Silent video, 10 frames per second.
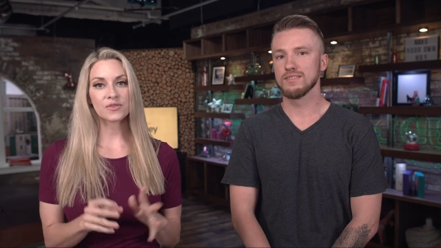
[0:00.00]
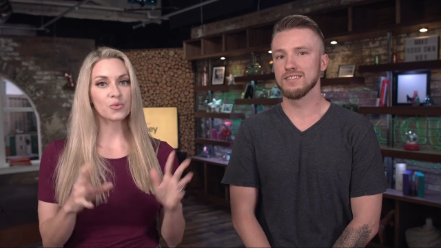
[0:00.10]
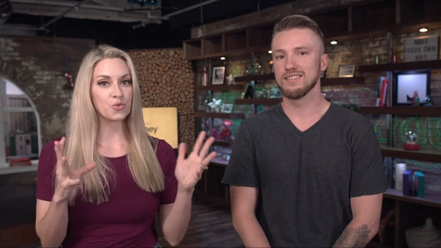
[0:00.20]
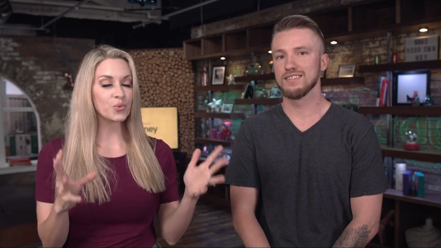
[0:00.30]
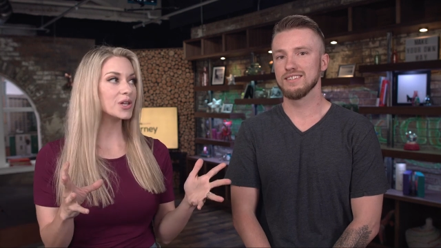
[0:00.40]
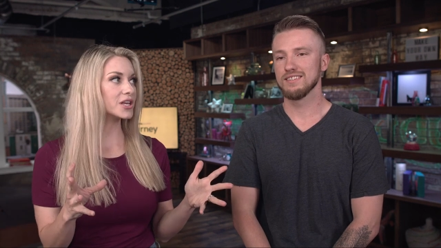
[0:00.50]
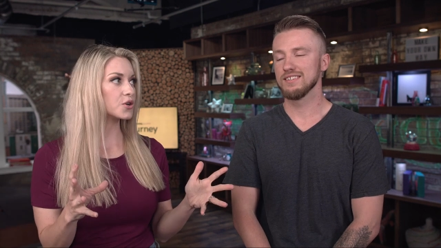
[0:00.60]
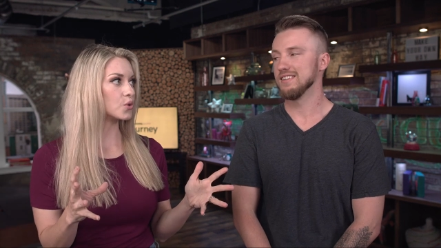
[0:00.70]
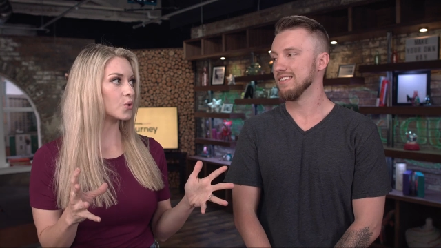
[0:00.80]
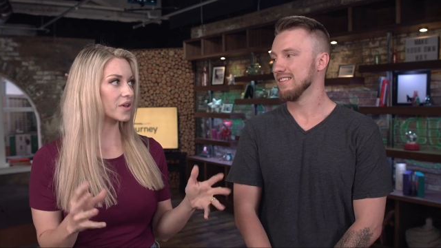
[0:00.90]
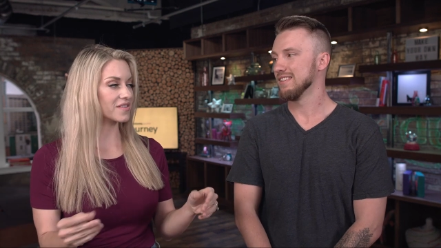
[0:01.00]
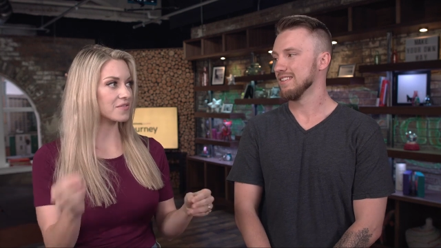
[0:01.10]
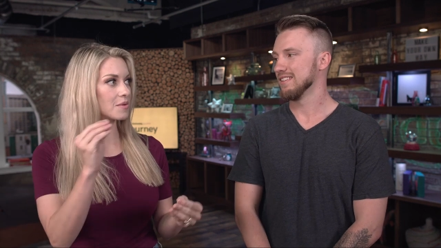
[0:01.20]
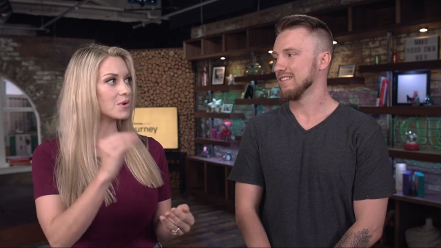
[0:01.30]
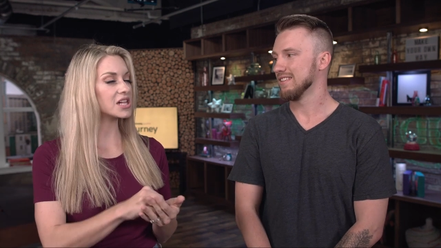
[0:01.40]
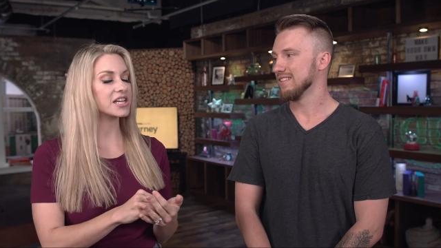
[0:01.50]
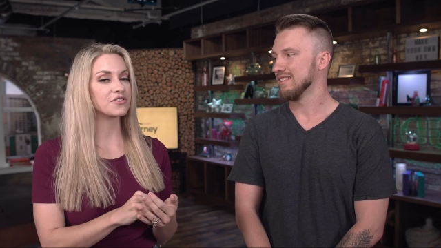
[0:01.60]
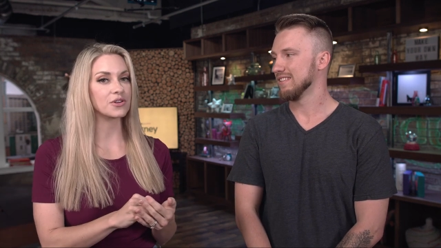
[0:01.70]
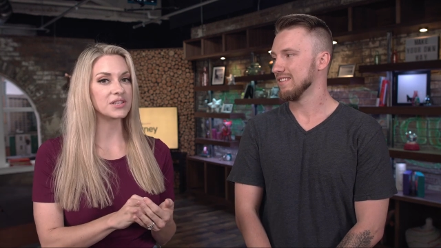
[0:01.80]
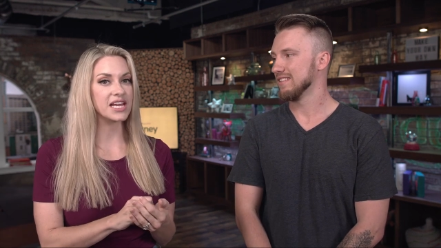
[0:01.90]
Speaker 1: what's really cool is if someone
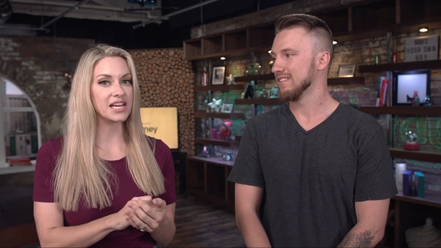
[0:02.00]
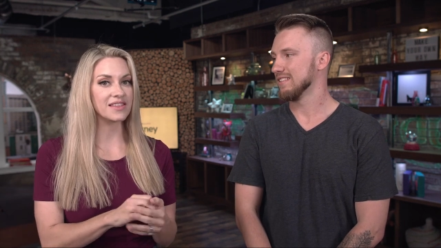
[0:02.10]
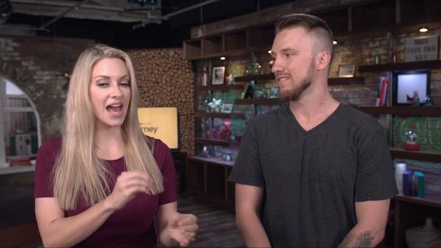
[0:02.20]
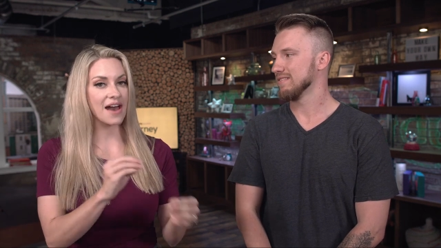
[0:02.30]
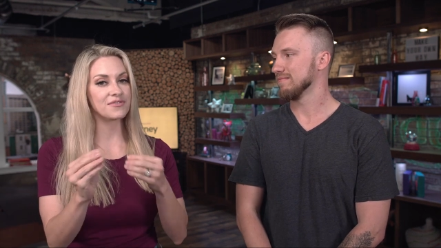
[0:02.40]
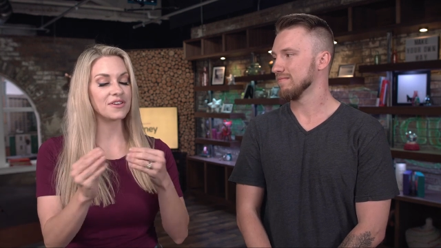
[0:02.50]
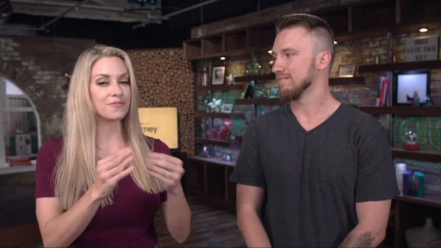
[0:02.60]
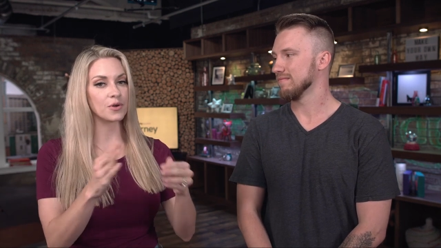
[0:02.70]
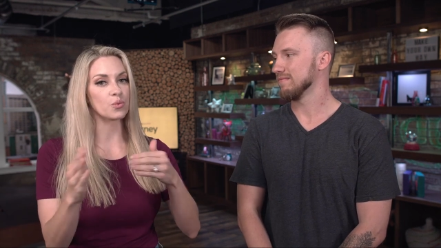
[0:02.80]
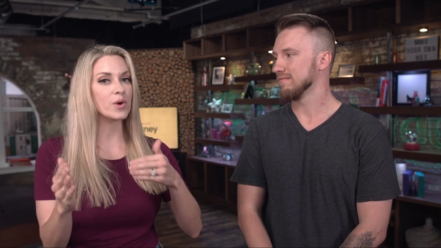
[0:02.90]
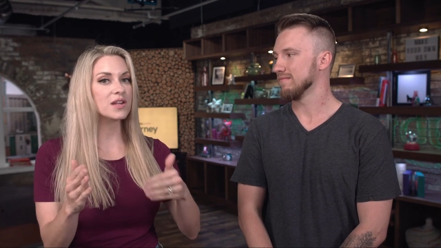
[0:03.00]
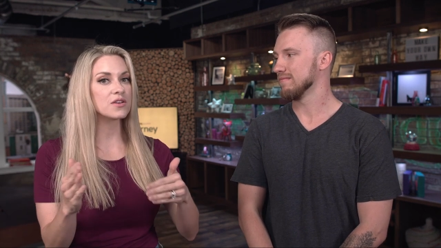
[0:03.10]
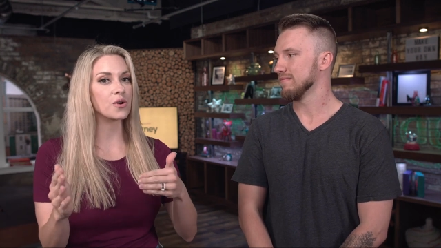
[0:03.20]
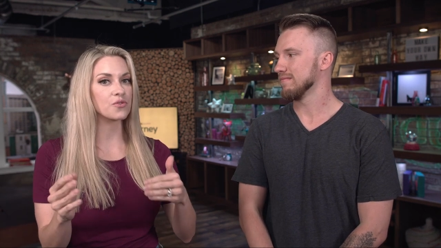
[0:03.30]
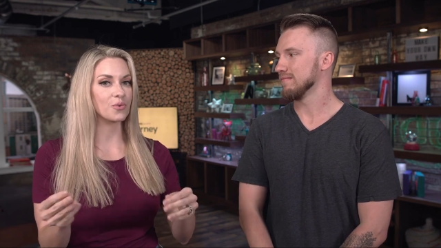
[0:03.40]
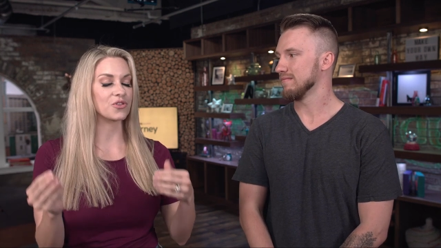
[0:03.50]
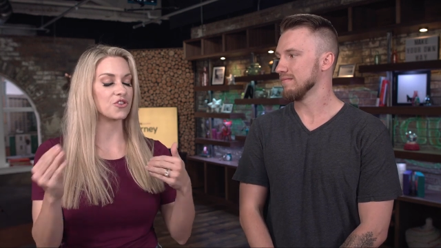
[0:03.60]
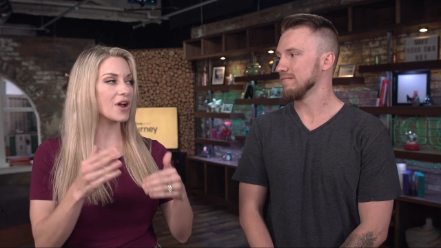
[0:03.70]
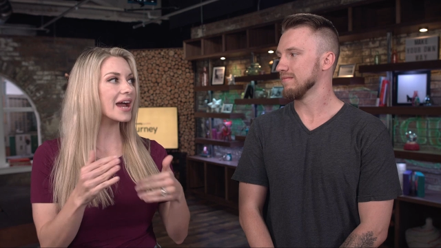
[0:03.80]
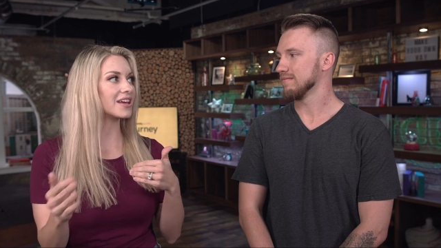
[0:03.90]
clicks your link, they have different windows with the
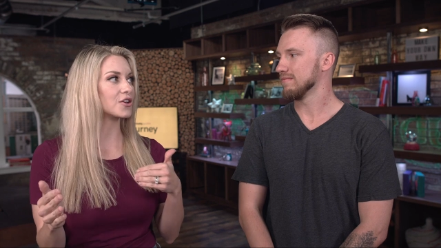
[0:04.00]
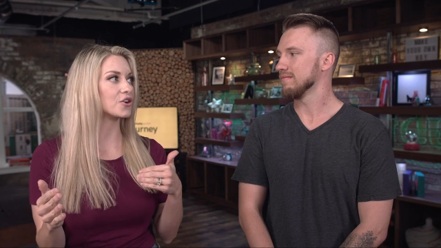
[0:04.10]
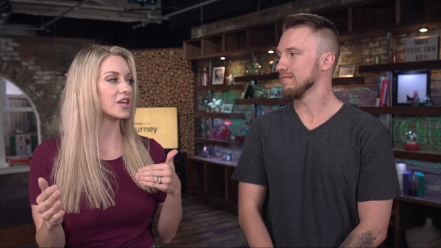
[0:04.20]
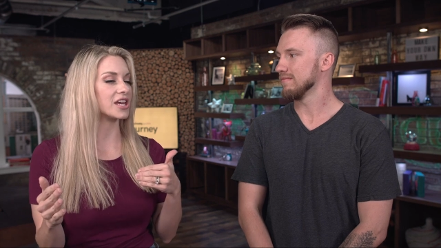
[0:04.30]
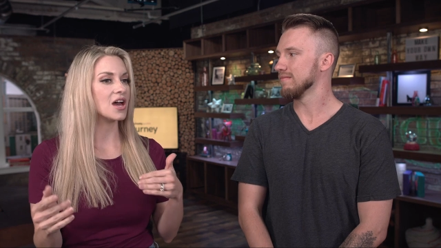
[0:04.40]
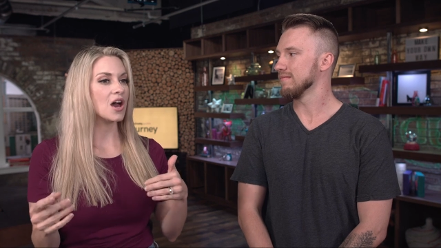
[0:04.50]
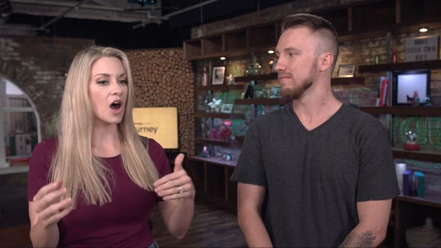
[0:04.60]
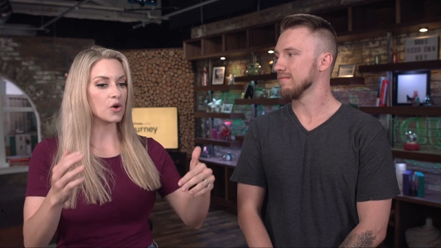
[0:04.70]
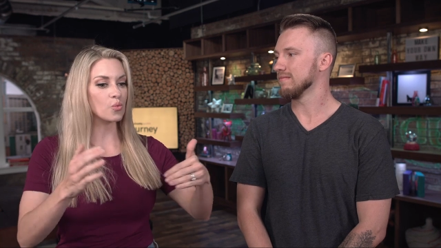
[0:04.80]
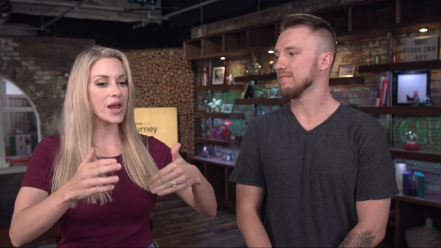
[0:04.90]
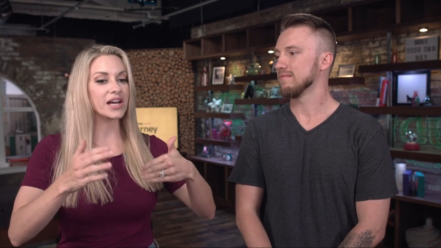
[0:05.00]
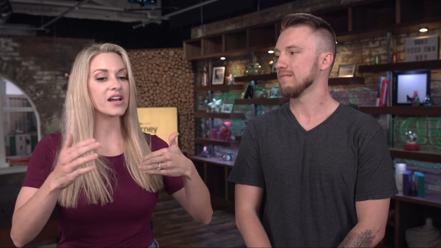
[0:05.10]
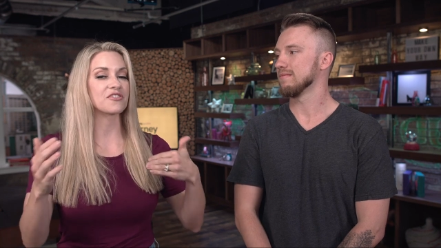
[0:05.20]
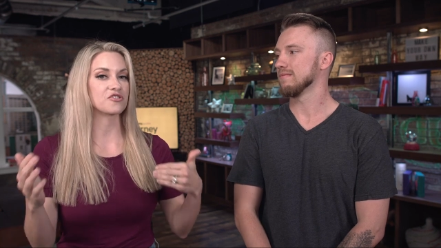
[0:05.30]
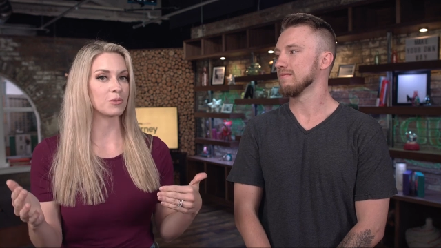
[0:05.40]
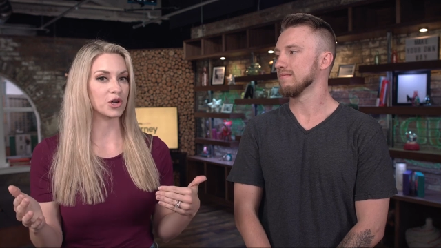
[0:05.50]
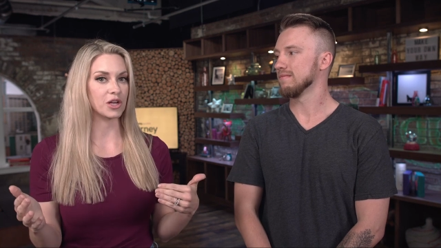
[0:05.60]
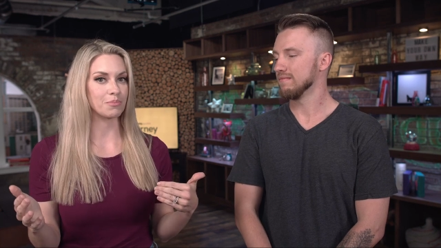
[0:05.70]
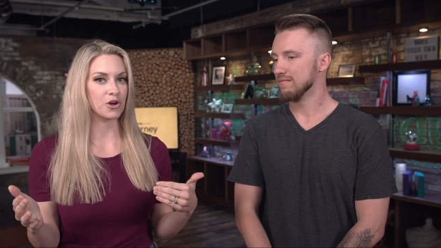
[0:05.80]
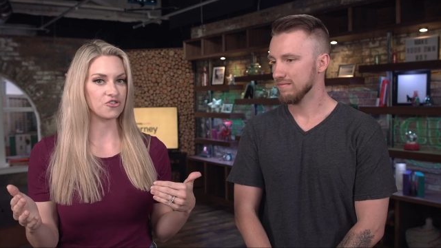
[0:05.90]
tracking cookie on when a customer
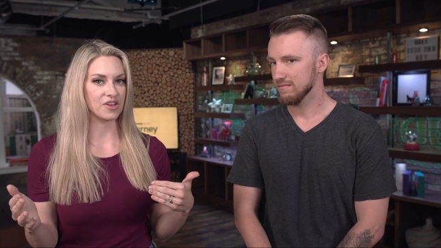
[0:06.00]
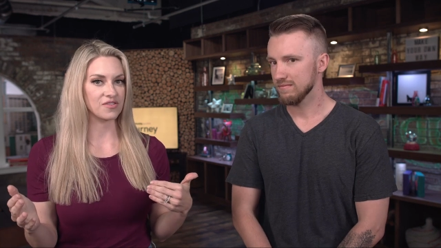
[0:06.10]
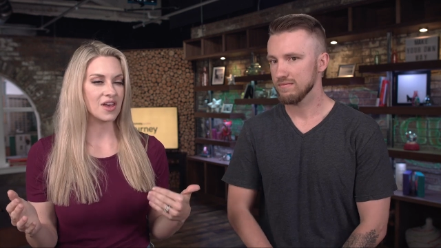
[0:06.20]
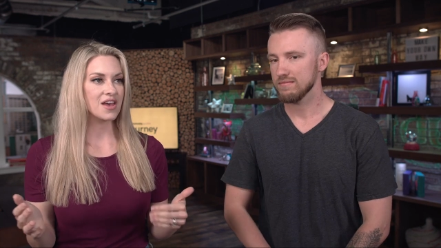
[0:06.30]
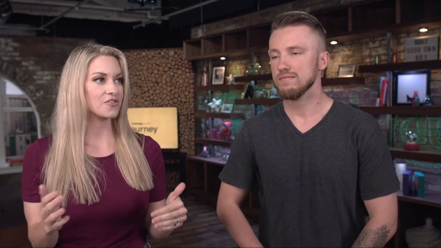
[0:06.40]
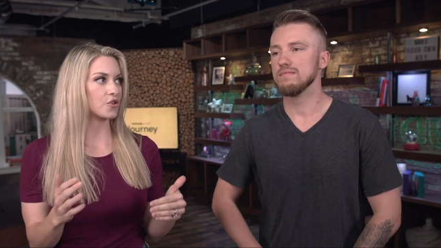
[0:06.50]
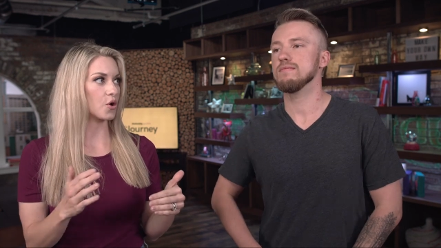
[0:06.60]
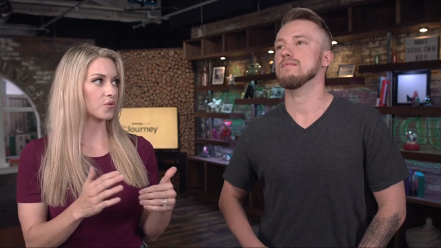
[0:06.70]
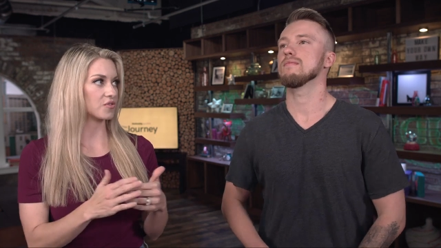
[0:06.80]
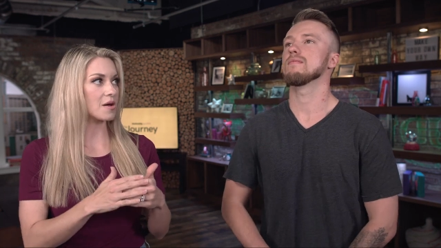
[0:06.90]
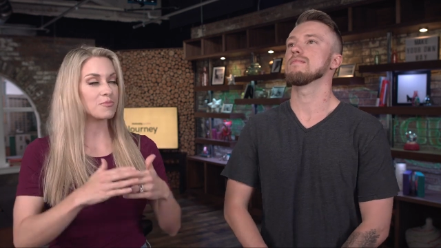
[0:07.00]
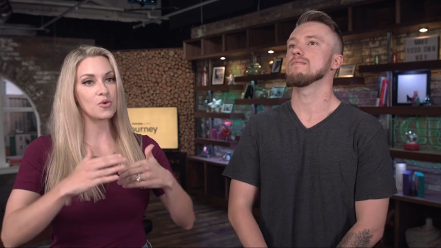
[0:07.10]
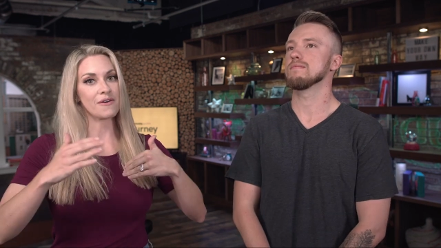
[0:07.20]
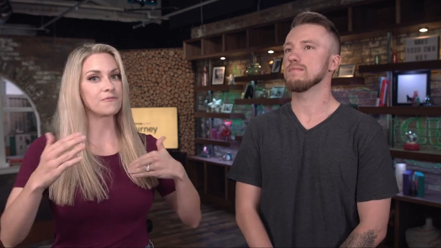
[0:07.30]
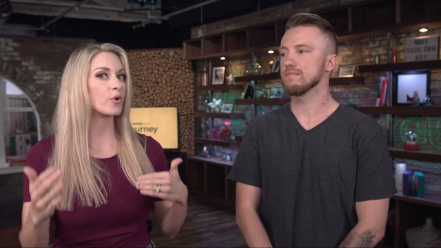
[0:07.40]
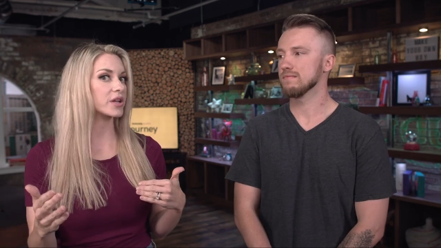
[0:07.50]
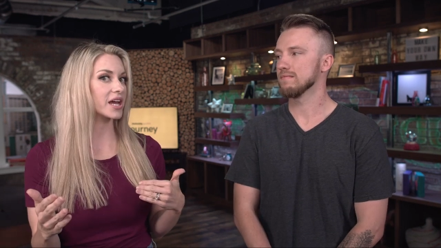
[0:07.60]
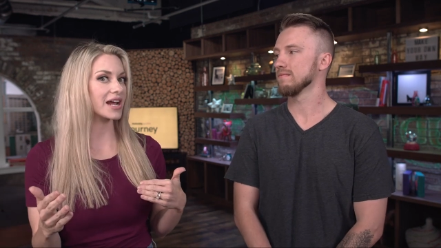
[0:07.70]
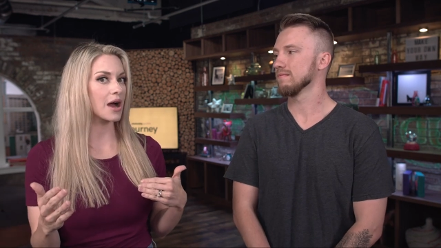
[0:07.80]
can purchase. So some you have 48